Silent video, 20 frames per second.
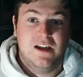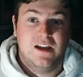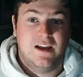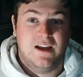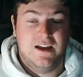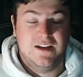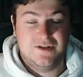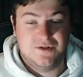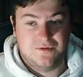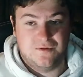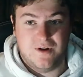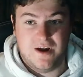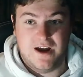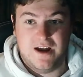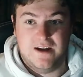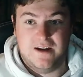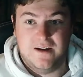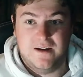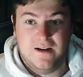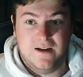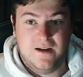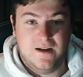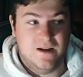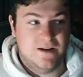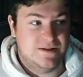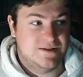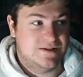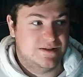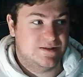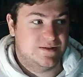It's great.
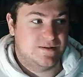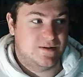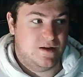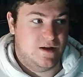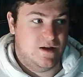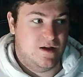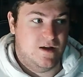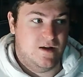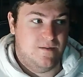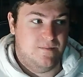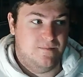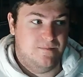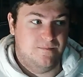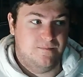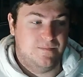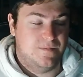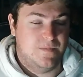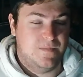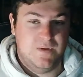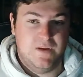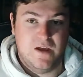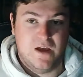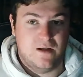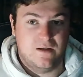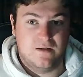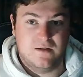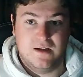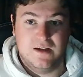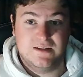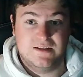It's
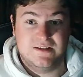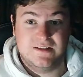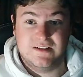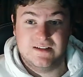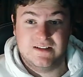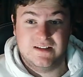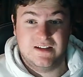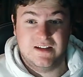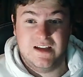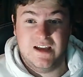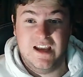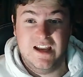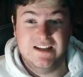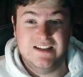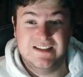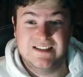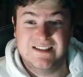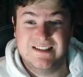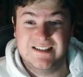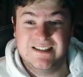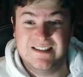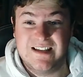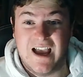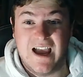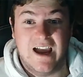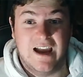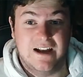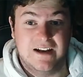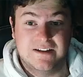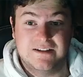it's
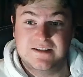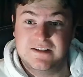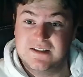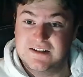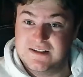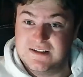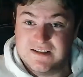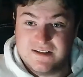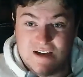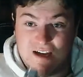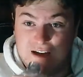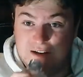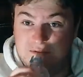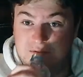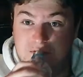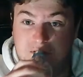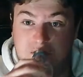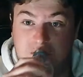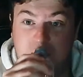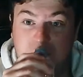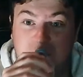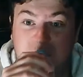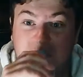insane. It's an insane film.